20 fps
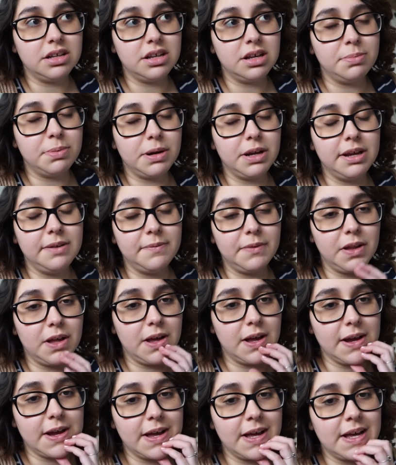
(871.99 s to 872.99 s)
I'll probably
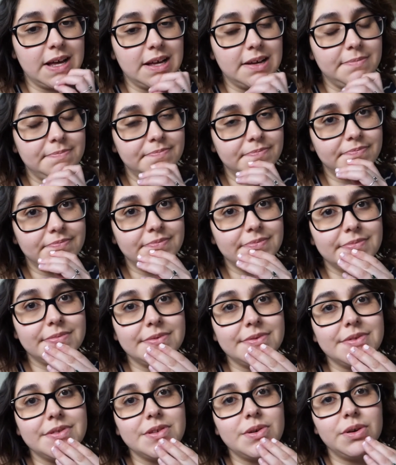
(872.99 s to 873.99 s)
vlog um,
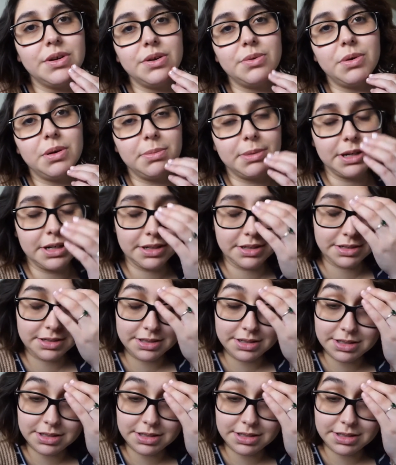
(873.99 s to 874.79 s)
going to Walmart.